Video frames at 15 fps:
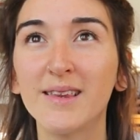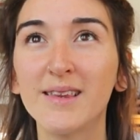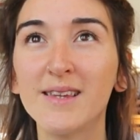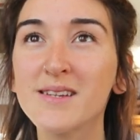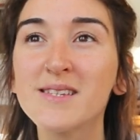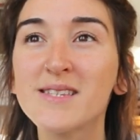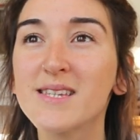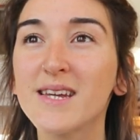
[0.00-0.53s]

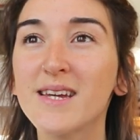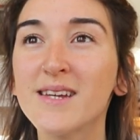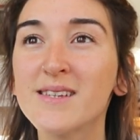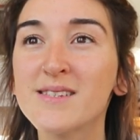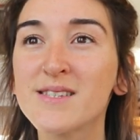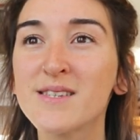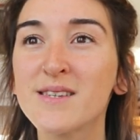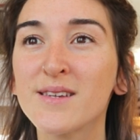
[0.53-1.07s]
This
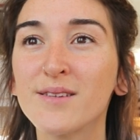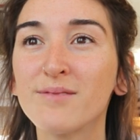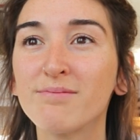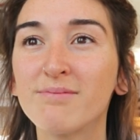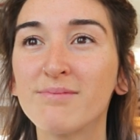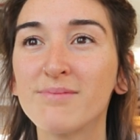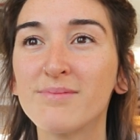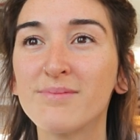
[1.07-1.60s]
is
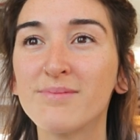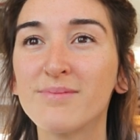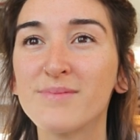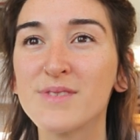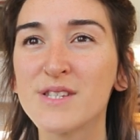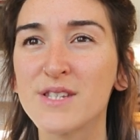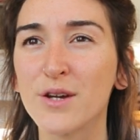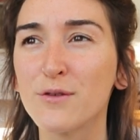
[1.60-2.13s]

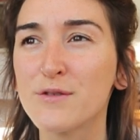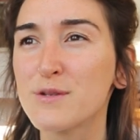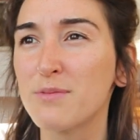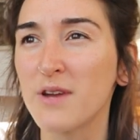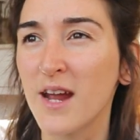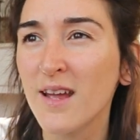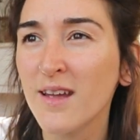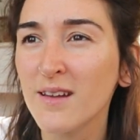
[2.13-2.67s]

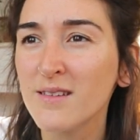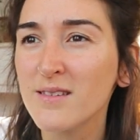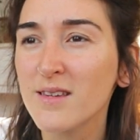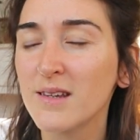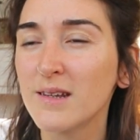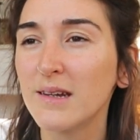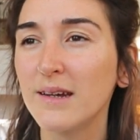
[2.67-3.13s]
self-sprekend.